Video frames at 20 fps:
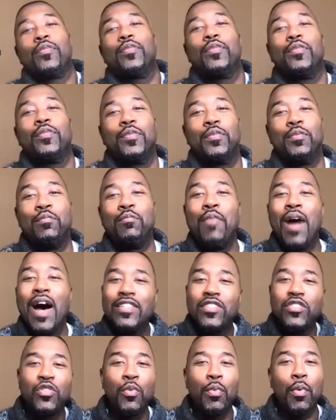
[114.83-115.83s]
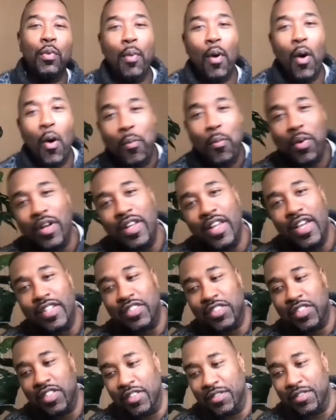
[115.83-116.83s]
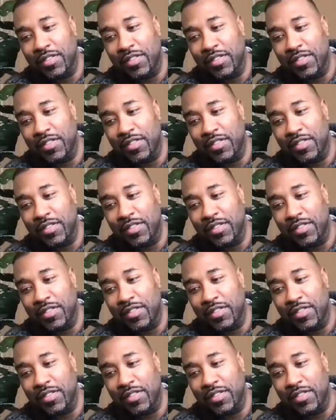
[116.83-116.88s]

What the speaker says: My Super Bowl prediction,